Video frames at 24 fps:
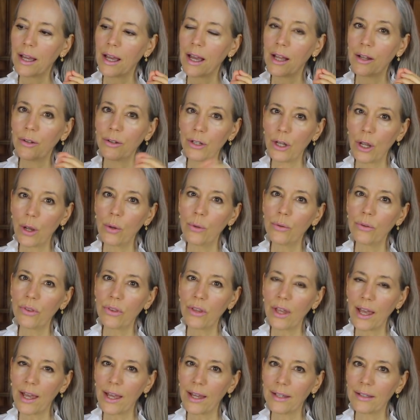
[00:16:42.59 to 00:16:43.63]
I'll note
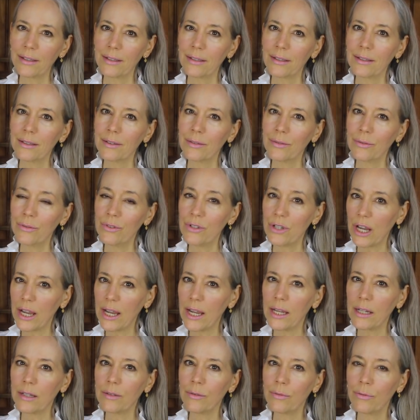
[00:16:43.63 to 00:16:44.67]
that
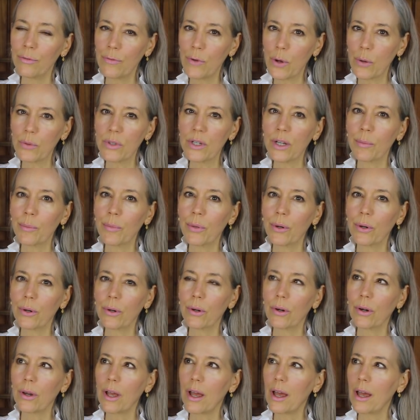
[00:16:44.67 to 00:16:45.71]
date and phone
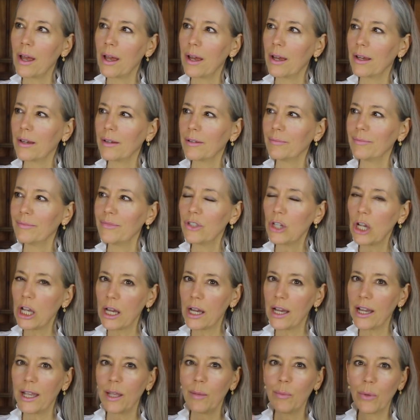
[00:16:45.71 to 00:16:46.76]
number uh,
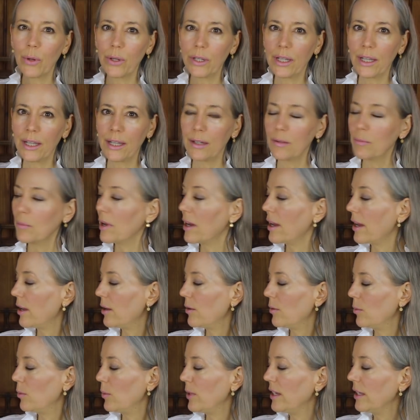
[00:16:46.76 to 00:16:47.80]
time in
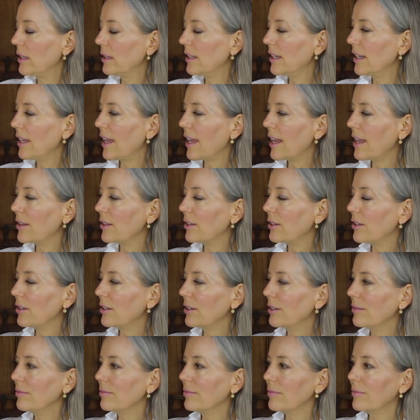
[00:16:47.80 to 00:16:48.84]
my weekly
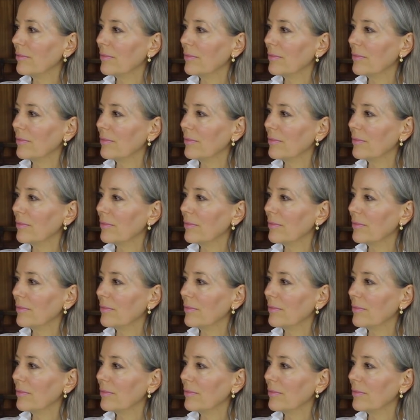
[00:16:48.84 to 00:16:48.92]
calendar,